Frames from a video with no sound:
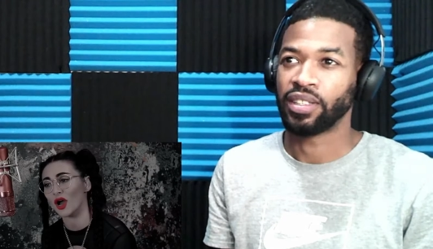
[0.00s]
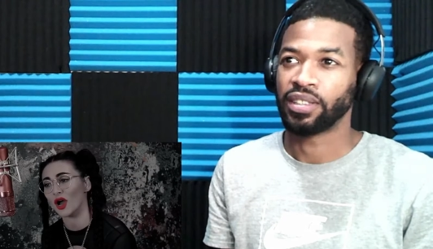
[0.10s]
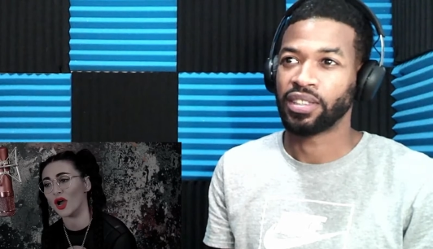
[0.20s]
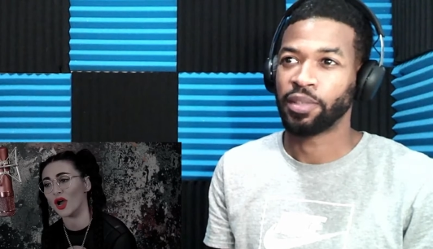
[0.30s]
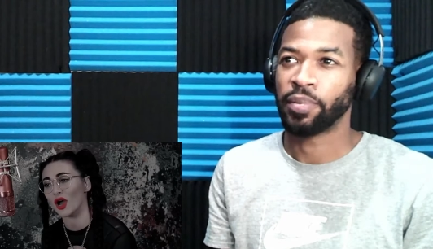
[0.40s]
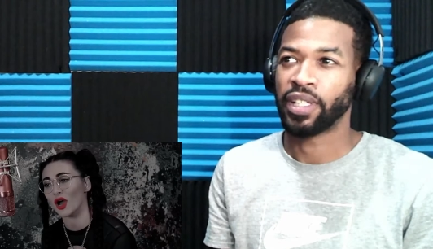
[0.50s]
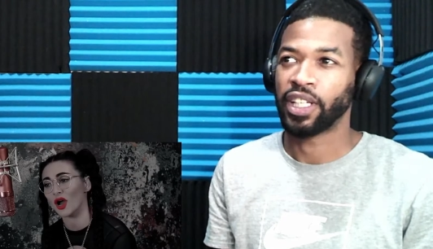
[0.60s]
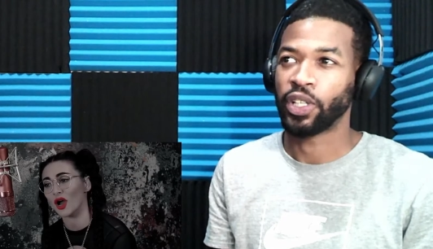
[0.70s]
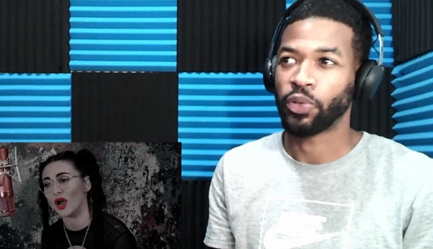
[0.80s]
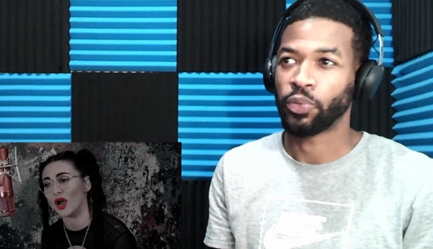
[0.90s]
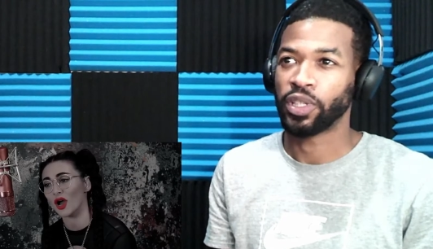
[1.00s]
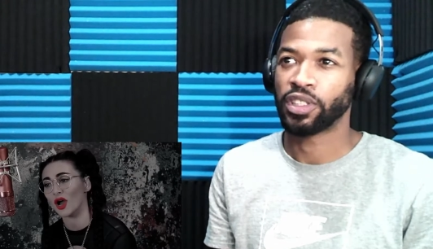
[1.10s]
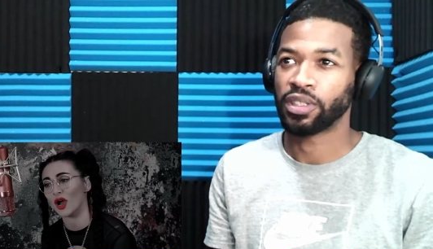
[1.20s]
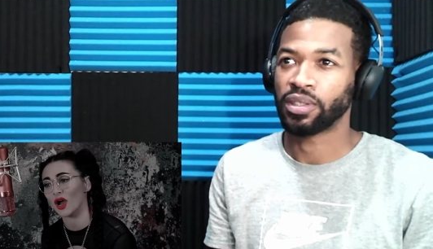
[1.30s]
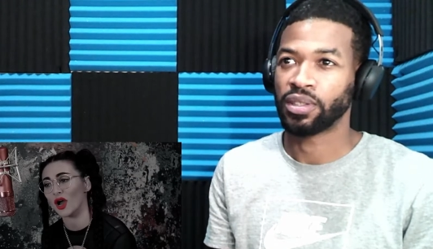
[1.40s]
Speaker 1: she been getting
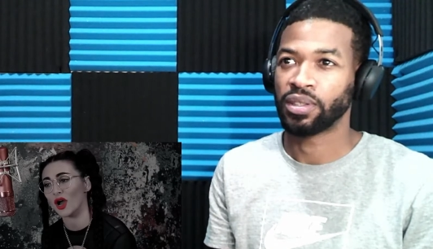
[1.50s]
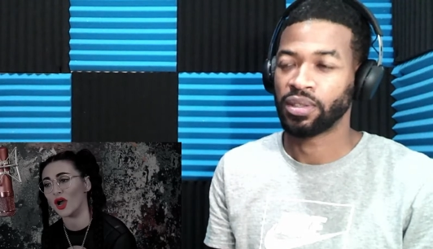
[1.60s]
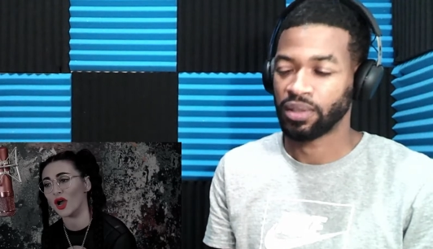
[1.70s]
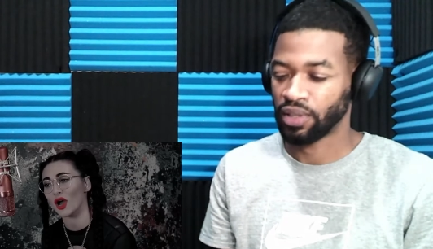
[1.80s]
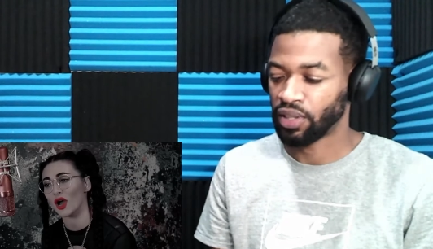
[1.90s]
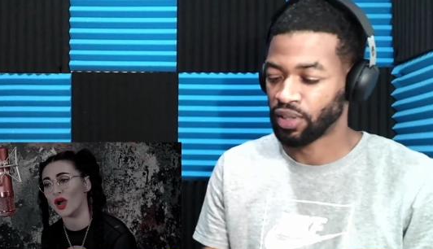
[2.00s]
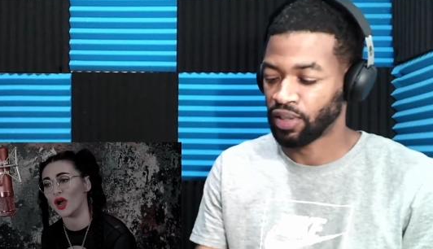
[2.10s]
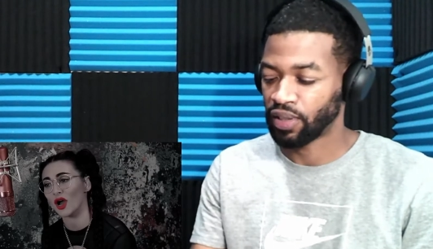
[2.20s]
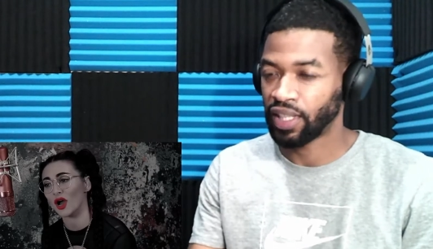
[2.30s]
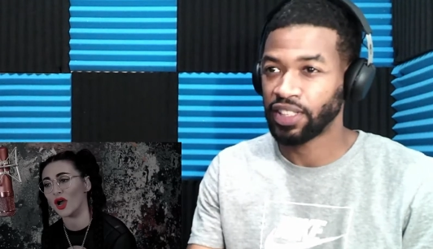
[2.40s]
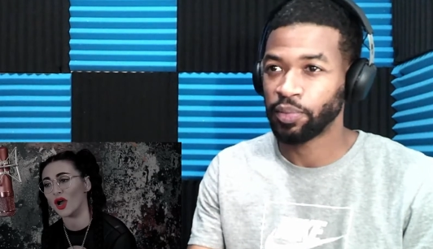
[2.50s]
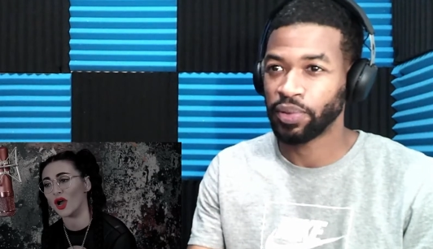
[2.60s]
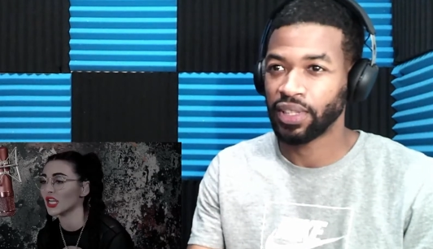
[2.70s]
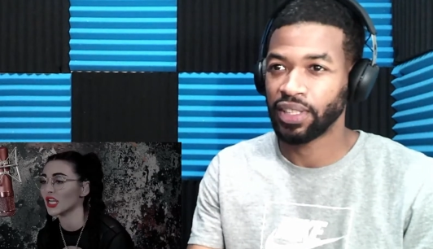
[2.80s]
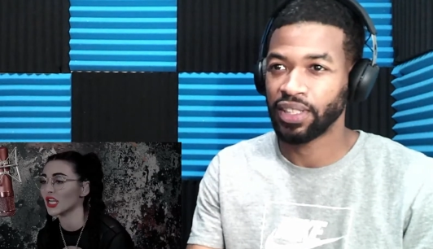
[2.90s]
richer. Hold on, how she put
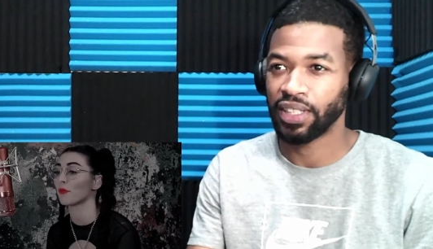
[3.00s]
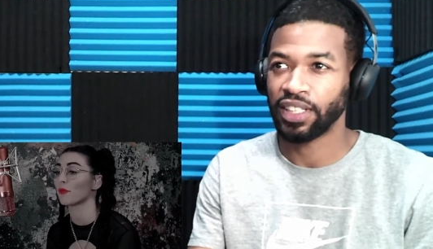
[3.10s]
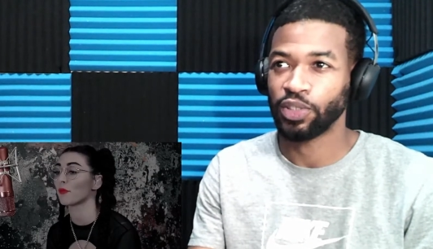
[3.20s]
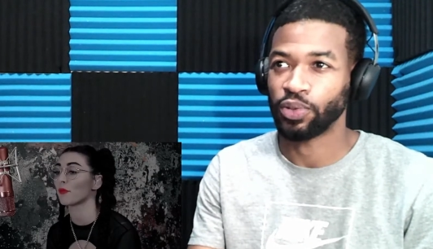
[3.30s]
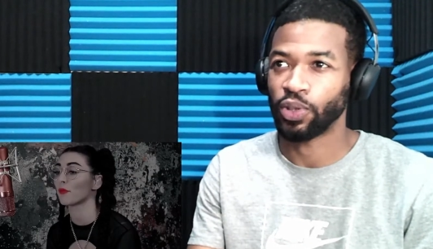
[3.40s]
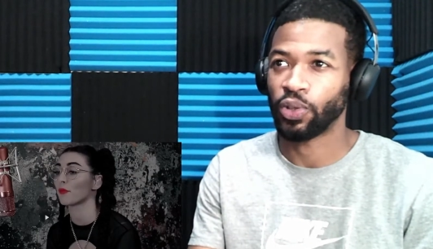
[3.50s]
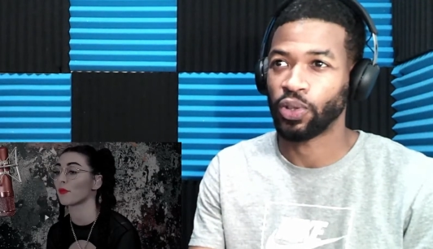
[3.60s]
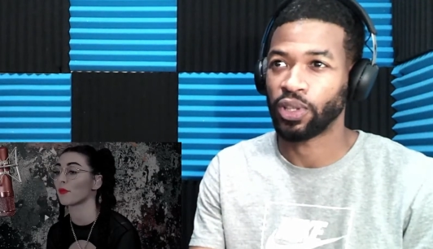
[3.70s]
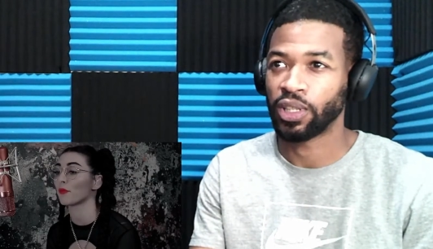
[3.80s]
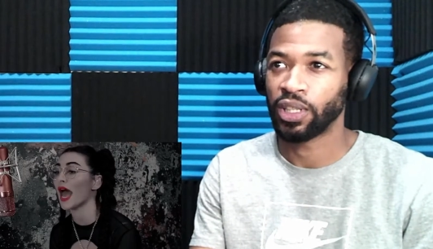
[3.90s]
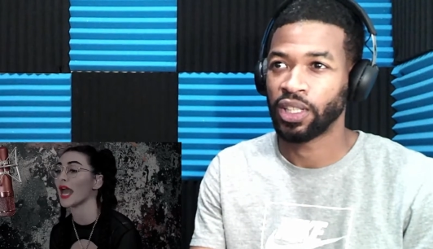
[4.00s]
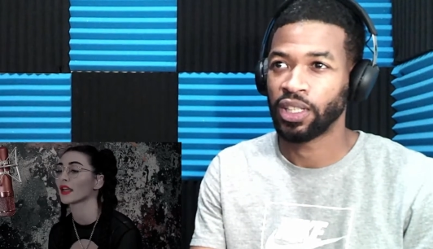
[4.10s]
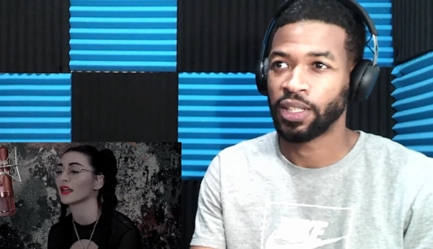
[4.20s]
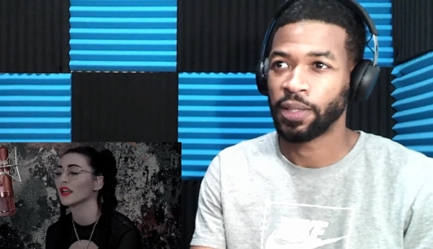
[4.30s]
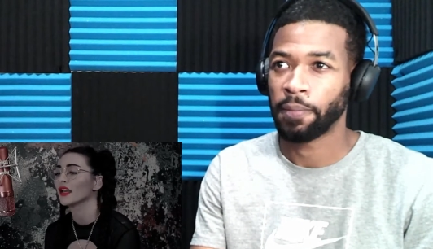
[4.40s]
that shit? That shit was hard.
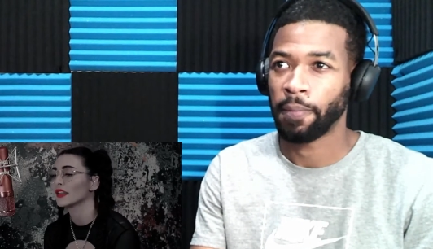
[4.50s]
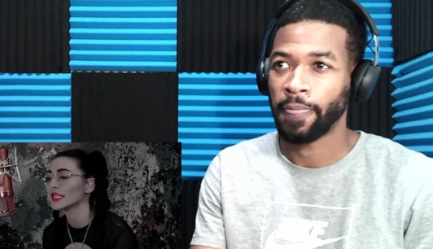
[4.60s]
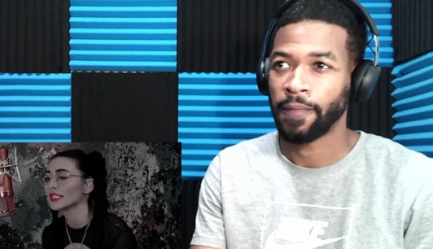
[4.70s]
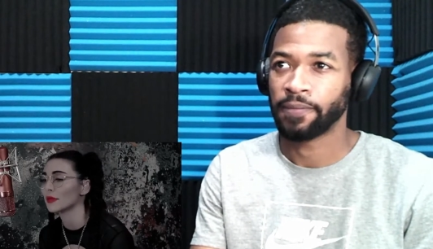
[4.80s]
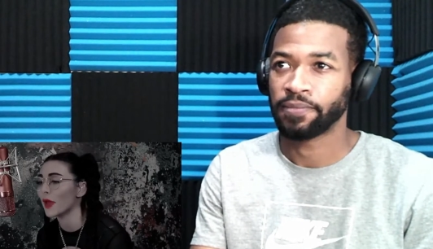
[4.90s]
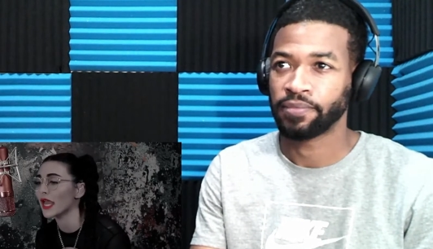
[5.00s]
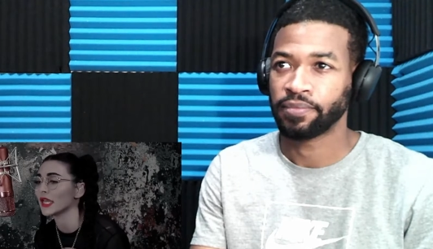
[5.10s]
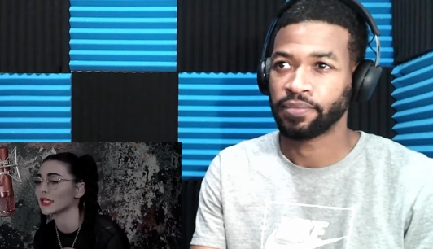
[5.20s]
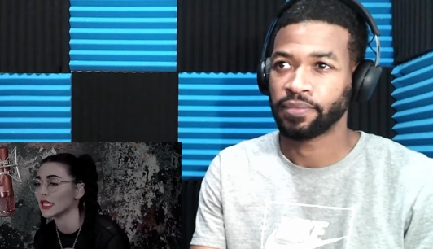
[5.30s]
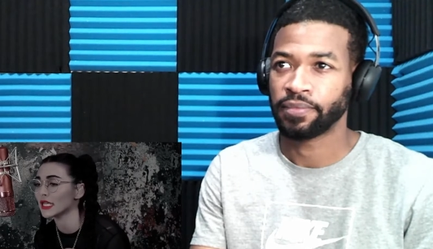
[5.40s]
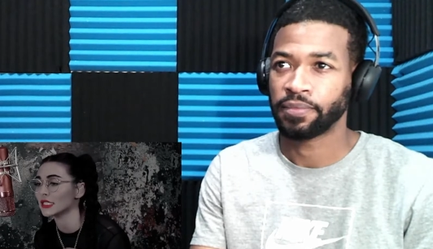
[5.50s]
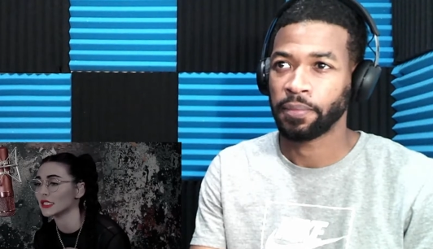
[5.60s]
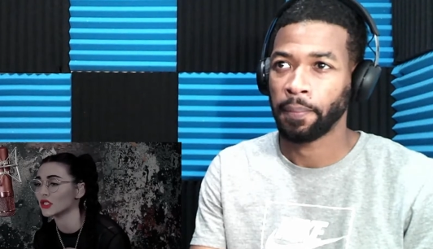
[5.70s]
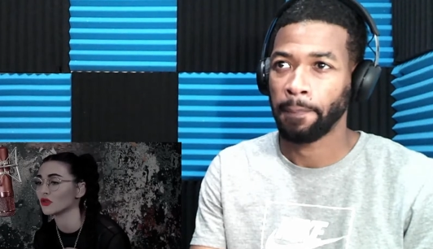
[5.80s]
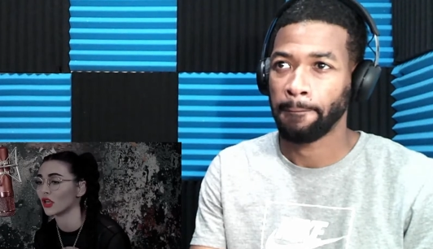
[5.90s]
Speaker 2: Back. They say pay
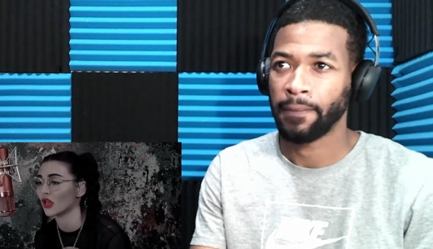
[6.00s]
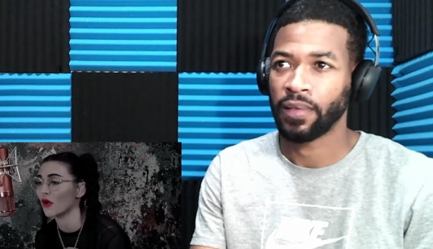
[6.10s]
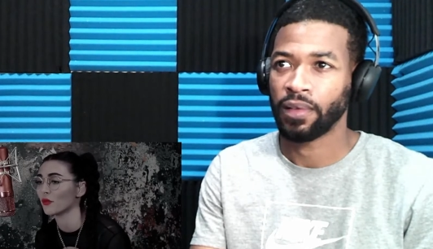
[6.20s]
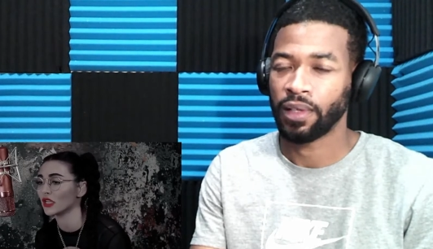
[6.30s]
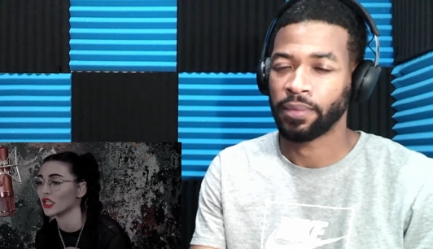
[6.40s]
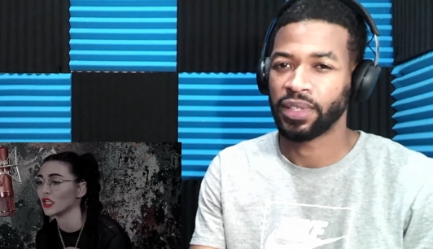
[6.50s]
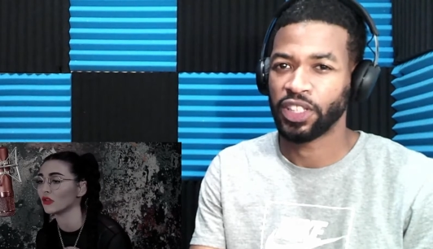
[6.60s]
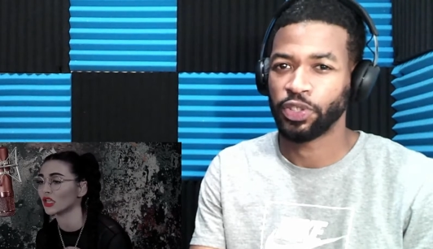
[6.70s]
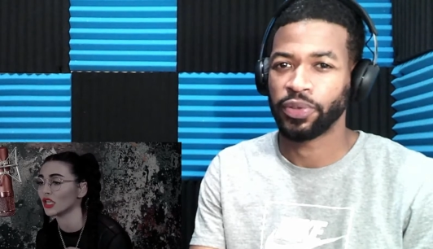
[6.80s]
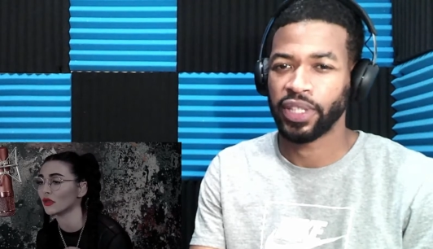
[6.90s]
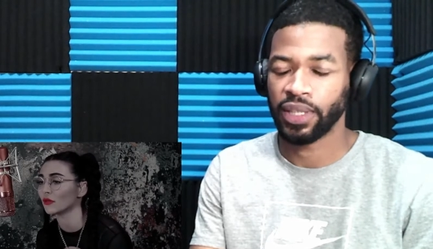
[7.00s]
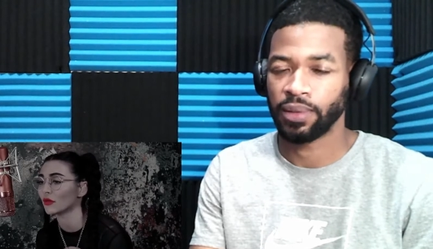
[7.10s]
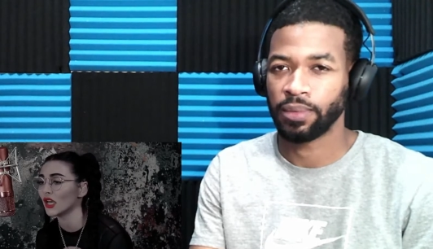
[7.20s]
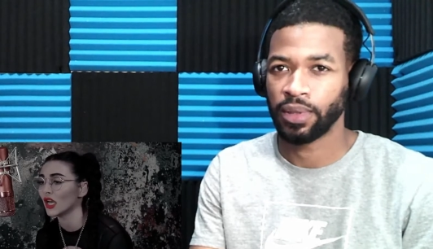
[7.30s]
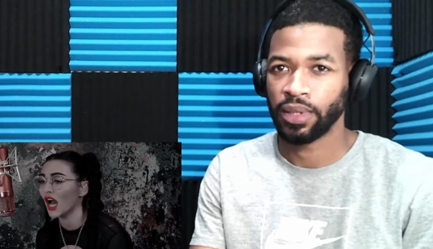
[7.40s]
attention to the company you keep.
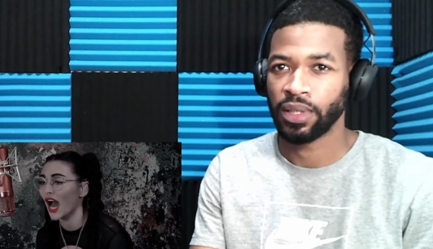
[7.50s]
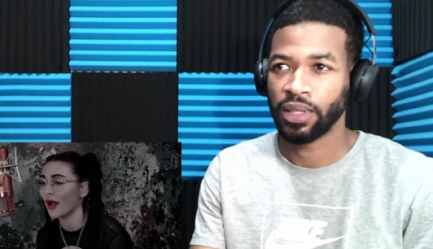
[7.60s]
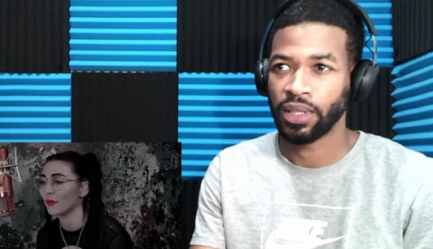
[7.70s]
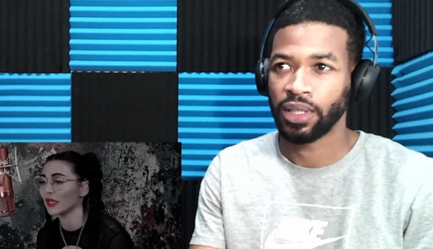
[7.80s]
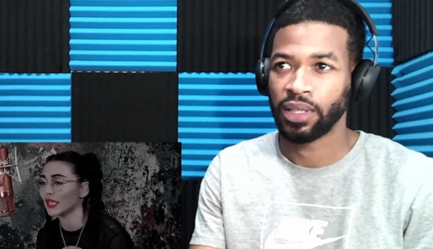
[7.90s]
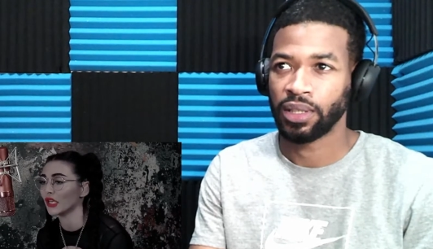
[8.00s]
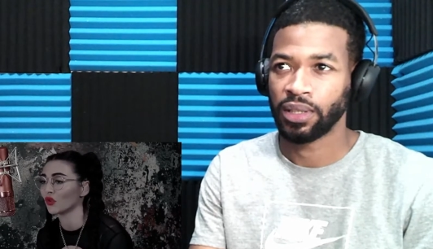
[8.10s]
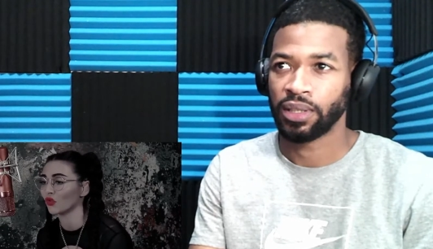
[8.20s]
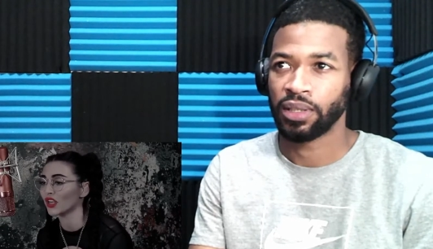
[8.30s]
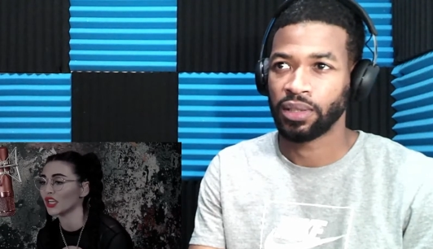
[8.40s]
I've been getting